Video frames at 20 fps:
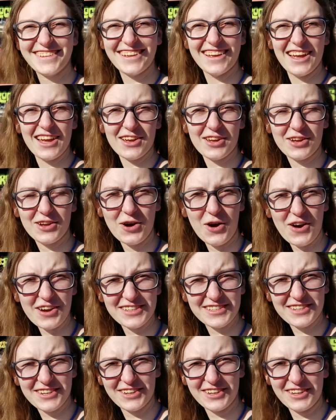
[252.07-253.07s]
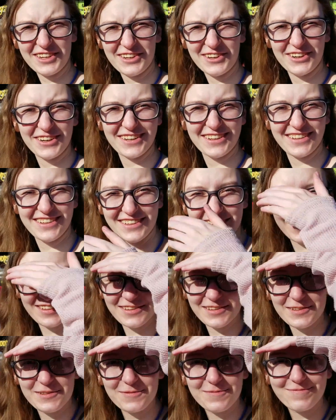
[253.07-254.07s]
the corkscrew by
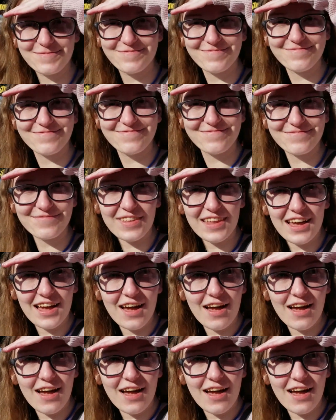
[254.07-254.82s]
herself. How was it, Meg?